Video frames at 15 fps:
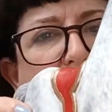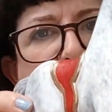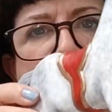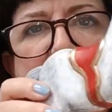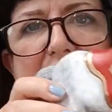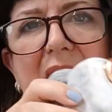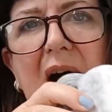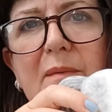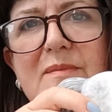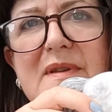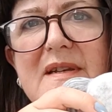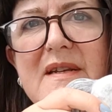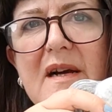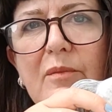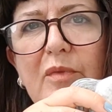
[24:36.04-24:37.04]
went to
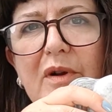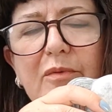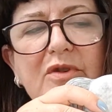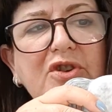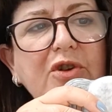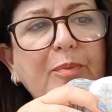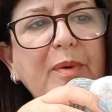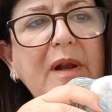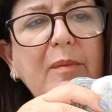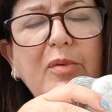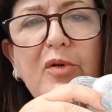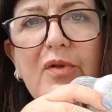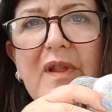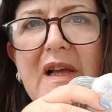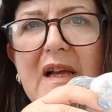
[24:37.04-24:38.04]
Amsterdam, when I was shopping, I
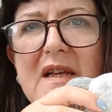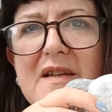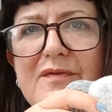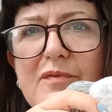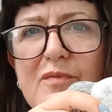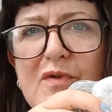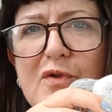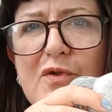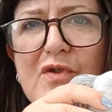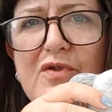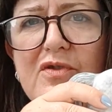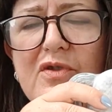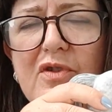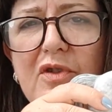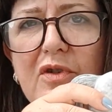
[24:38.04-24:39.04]
bought these from
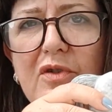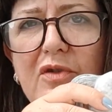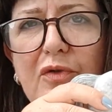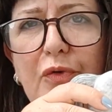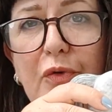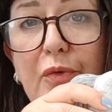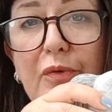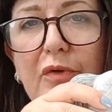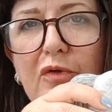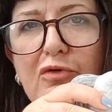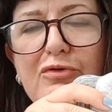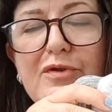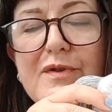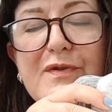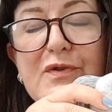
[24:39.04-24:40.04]
Sustren Groen
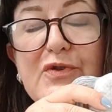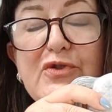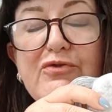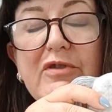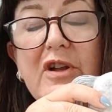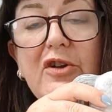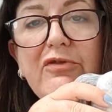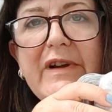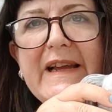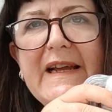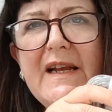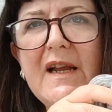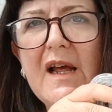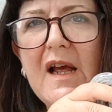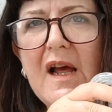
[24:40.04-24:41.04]
or Sustren
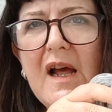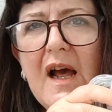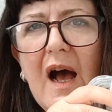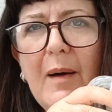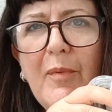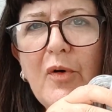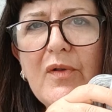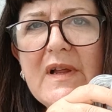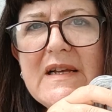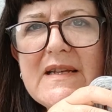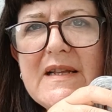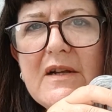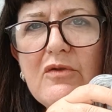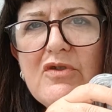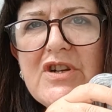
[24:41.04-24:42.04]
Green. I bought
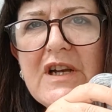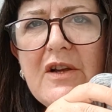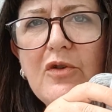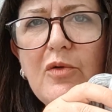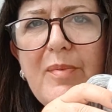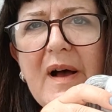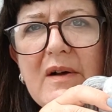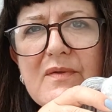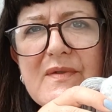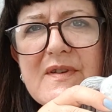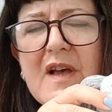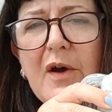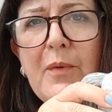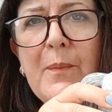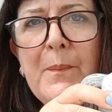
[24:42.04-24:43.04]
these little jingle bells.
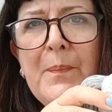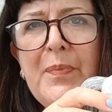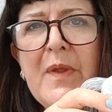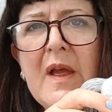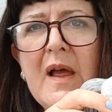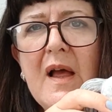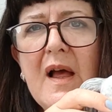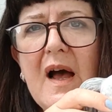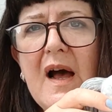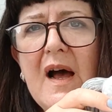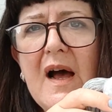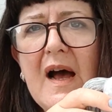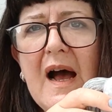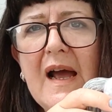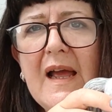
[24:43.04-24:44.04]
So
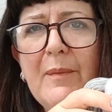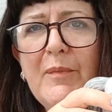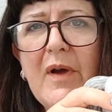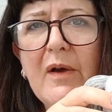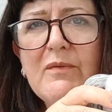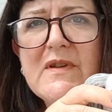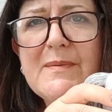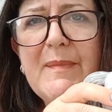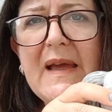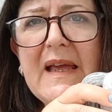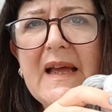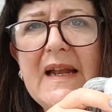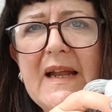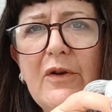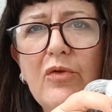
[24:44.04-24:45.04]
I am going to
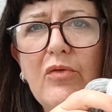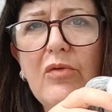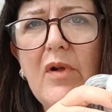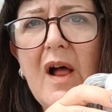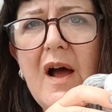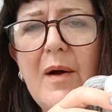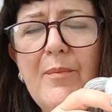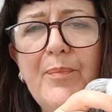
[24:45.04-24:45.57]
make a little,